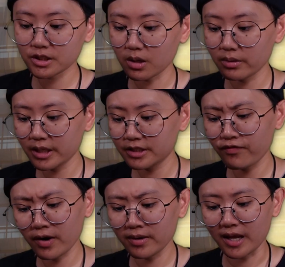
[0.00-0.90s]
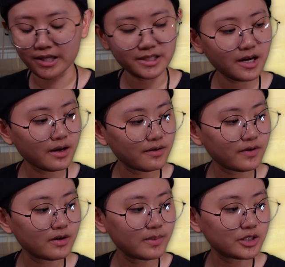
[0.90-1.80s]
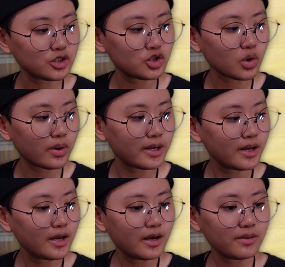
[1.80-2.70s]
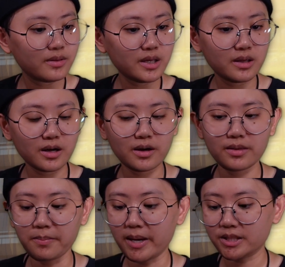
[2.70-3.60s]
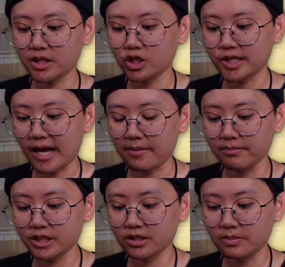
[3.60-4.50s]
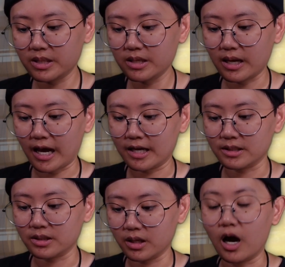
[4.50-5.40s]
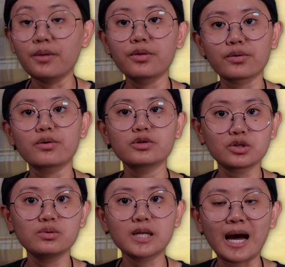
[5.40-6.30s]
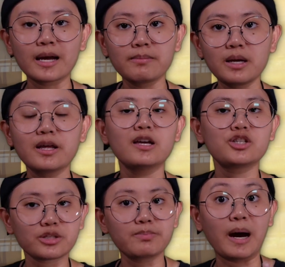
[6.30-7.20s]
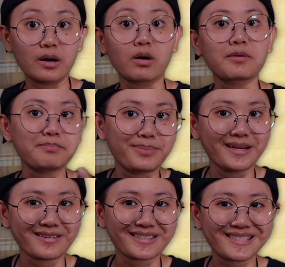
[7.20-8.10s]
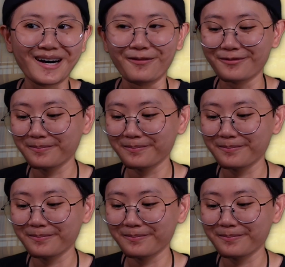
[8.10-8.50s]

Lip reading: So it's very nice. I very much enjoy the message that Mitsumi has gotten through to Takamine just by her being herself.